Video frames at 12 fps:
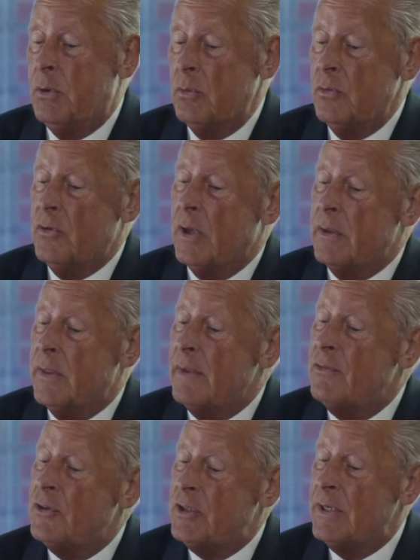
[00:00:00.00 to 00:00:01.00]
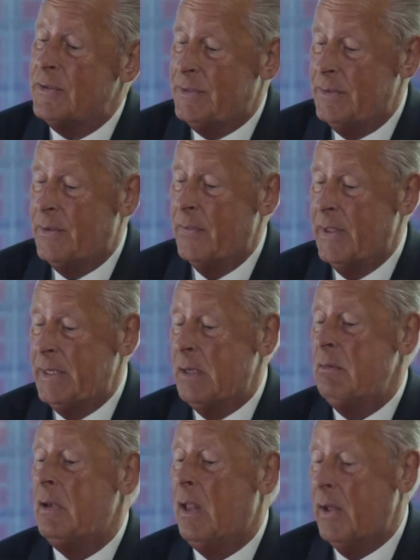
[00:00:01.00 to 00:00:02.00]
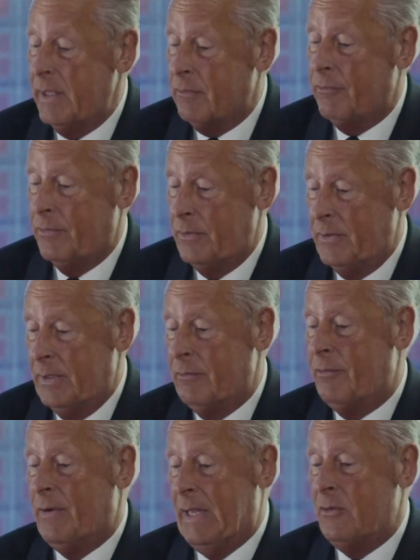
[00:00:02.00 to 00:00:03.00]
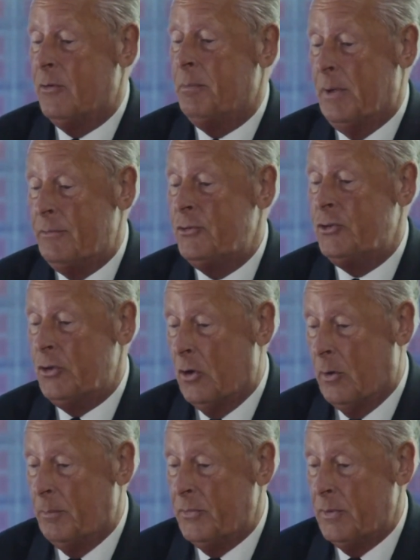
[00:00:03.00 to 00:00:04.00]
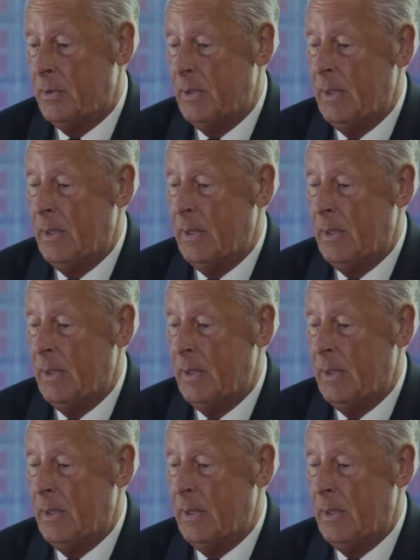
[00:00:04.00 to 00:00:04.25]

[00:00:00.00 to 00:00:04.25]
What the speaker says: also they've suggested that they don't like funding flats above shops.